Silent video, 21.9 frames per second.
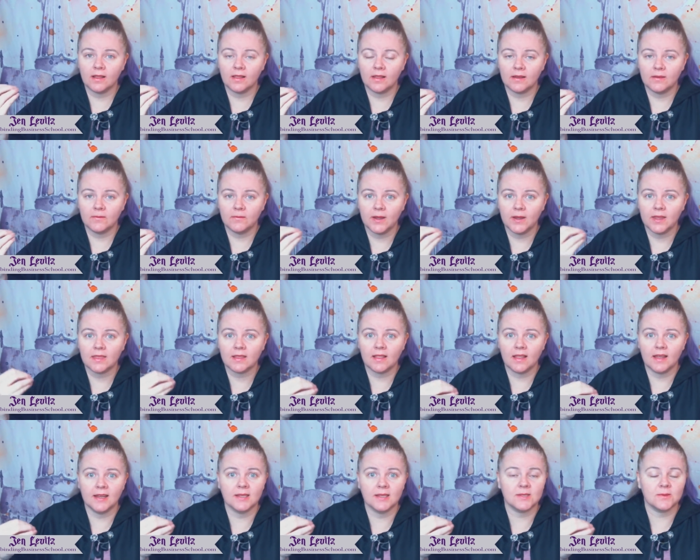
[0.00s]
with
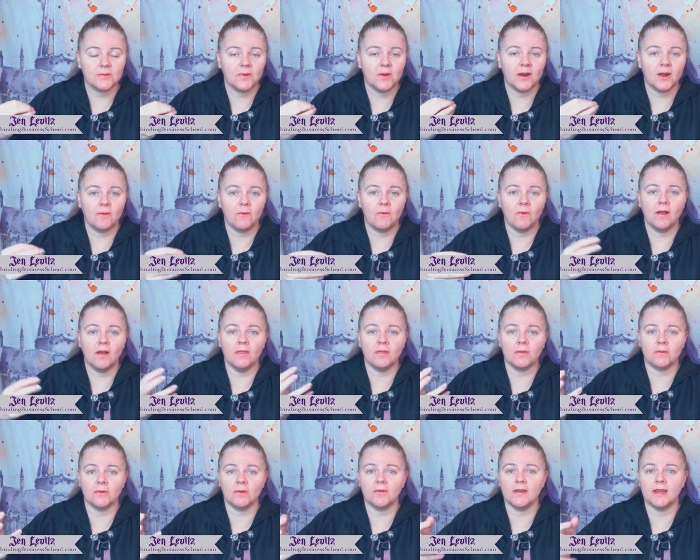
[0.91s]
clients one-on-one
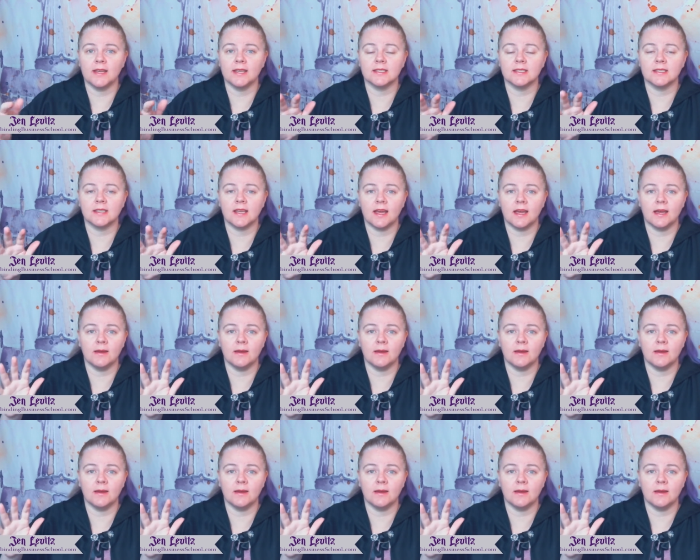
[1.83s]
through this